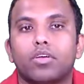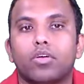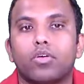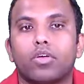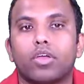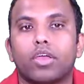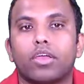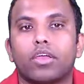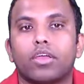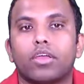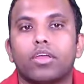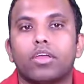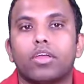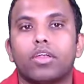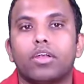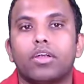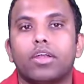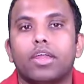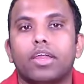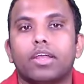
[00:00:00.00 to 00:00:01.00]
Okay.
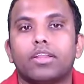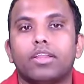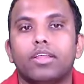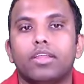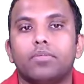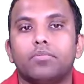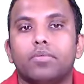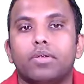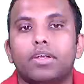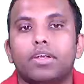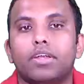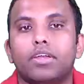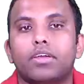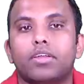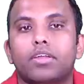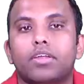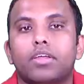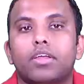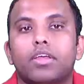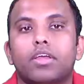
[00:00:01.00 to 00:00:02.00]
Take the remainder.
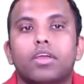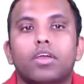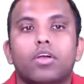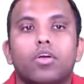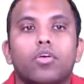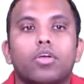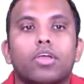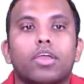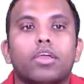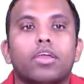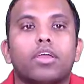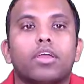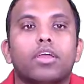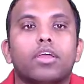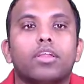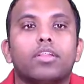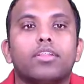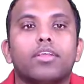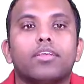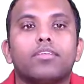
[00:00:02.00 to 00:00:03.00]
Okay.
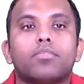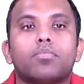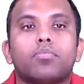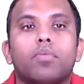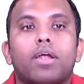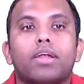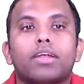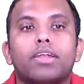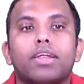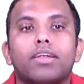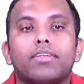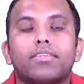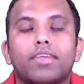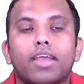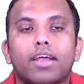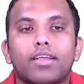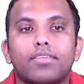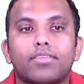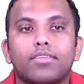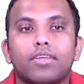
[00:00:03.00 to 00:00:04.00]
This part gets
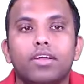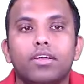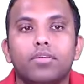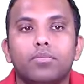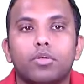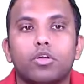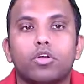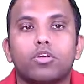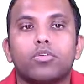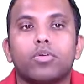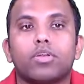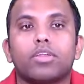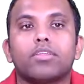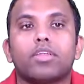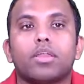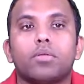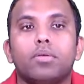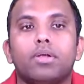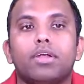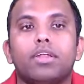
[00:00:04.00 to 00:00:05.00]
cancelled because what is the
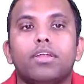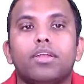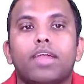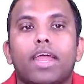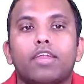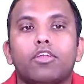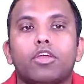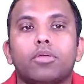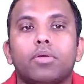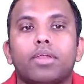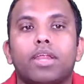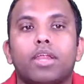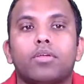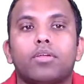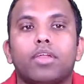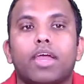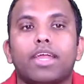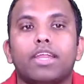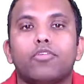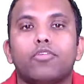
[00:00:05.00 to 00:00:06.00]
remainder? 9y by 9.
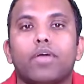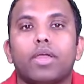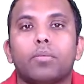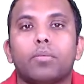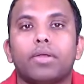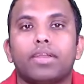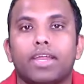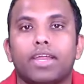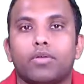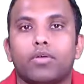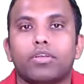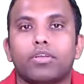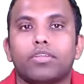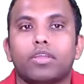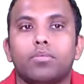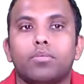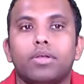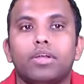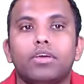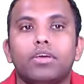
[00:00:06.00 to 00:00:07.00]
9y by 9. What is the
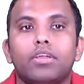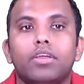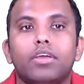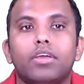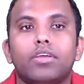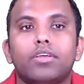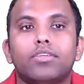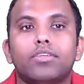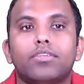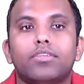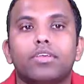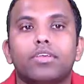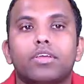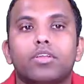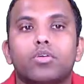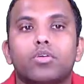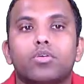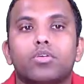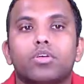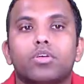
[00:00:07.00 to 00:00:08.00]
remainder?
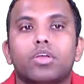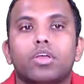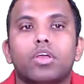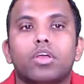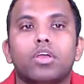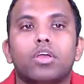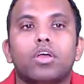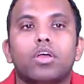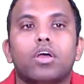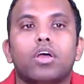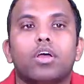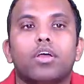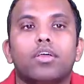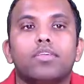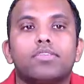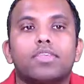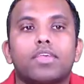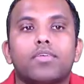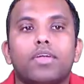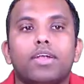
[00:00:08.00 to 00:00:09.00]
0.
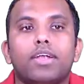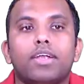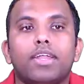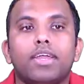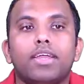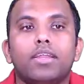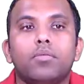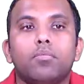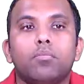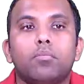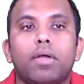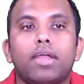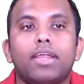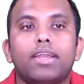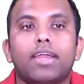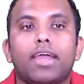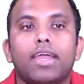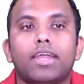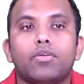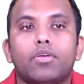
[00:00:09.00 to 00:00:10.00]
17 by
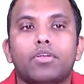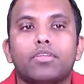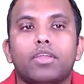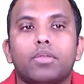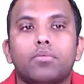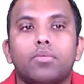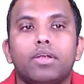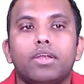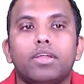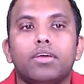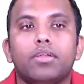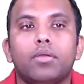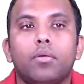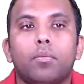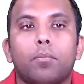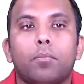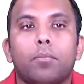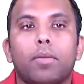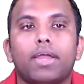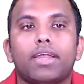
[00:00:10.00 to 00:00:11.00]
9. What is the remainder?
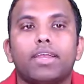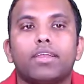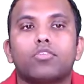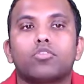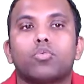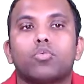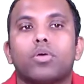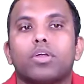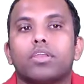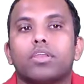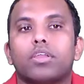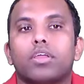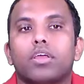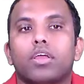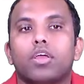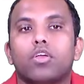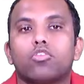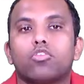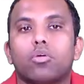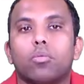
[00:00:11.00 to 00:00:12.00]
Minus 1.
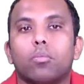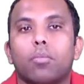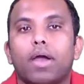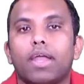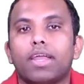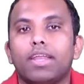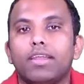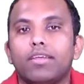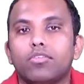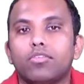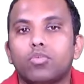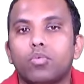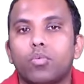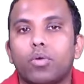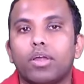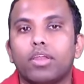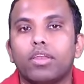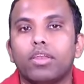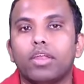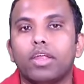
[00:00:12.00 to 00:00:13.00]
So minus
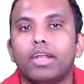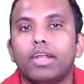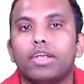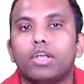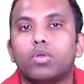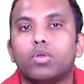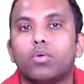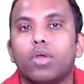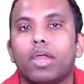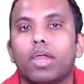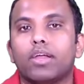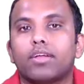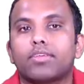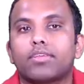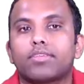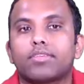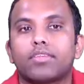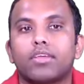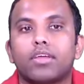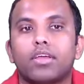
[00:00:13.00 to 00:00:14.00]
1 into
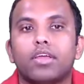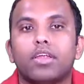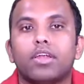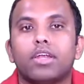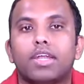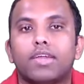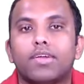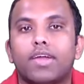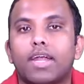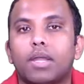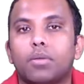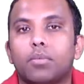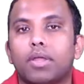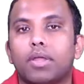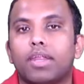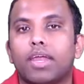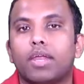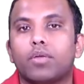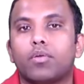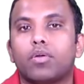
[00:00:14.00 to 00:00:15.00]
x divided by
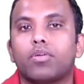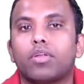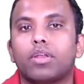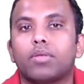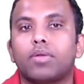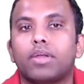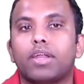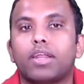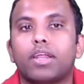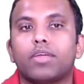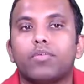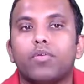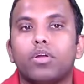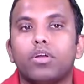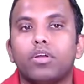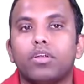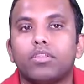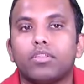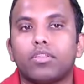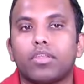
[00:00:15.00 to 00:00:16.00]
9. What remainder I
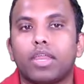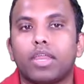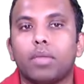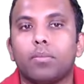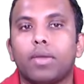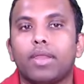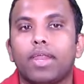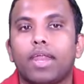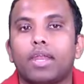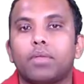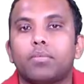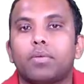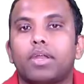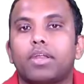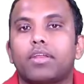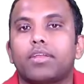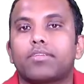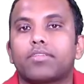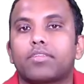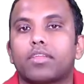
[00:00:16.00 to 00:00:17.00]
want? 3 by 9
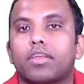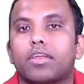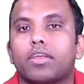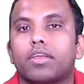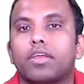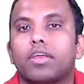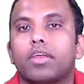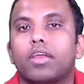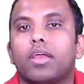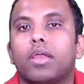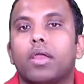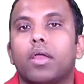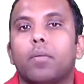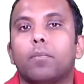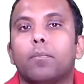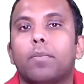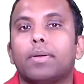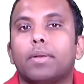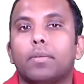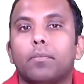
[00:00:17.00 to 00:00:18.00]
remainder is 3.
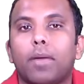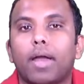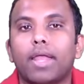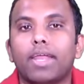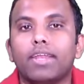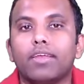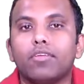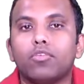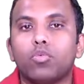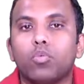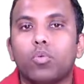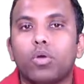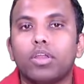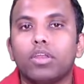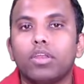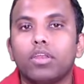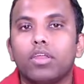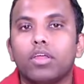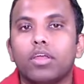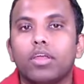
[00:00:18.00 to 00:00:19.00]
But minus
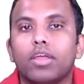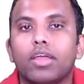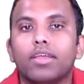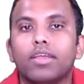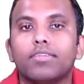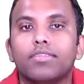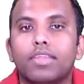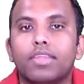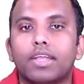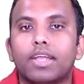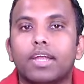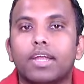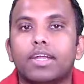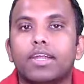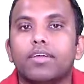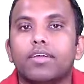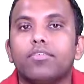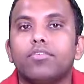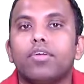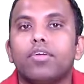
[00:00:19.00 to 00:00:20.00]
1 is
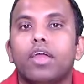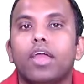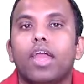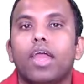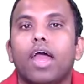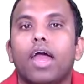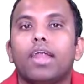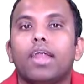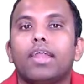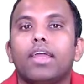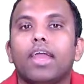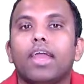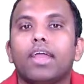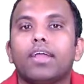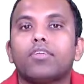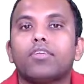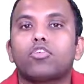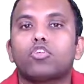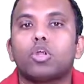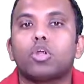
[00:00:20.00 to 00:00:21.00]
negative and
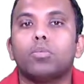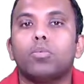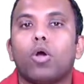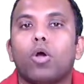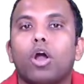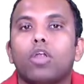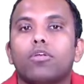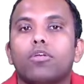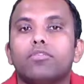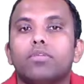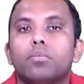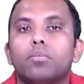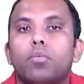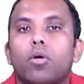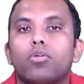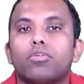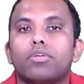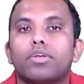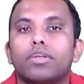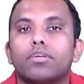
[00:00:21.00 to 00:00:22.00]
x should always be
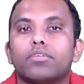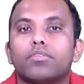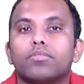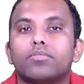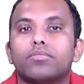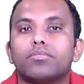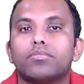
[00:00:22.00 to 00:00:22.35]
positive.